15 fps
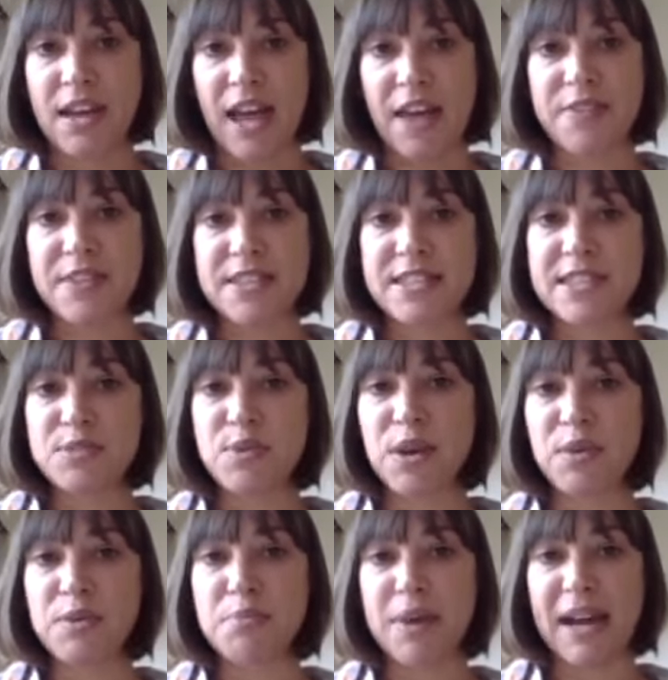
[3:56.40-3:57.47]
And this is
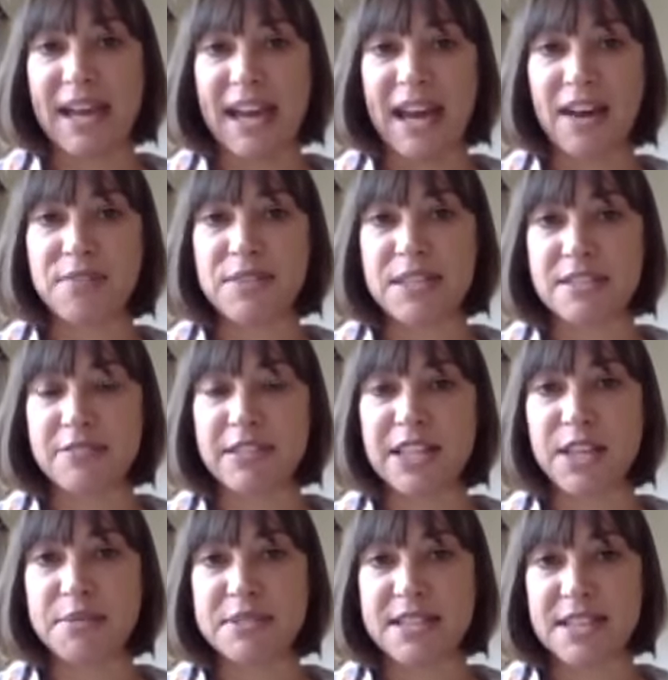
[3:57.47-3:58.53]
where we might have these
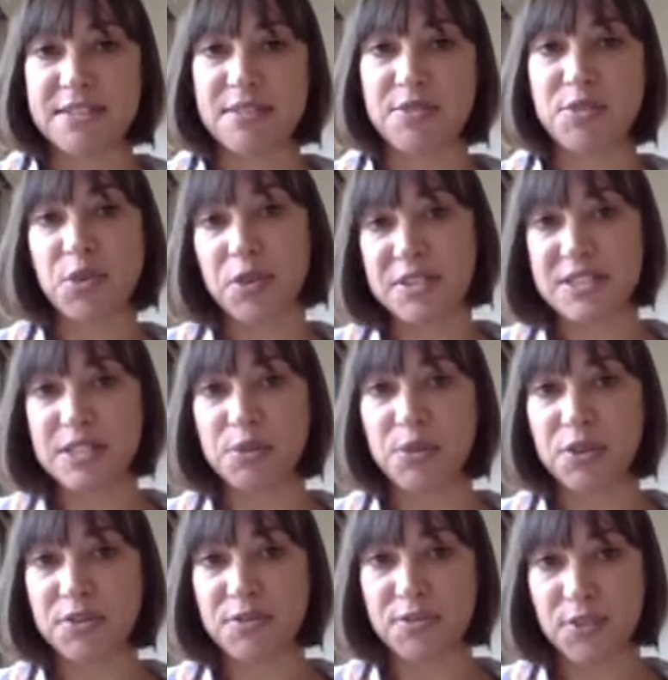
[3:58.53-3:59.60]
really obsessive thoughts
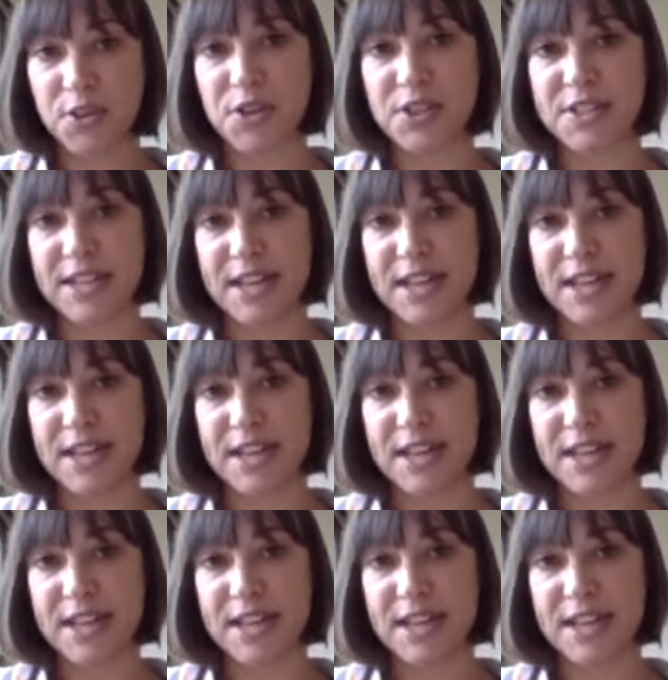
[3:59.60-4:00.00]
toward food.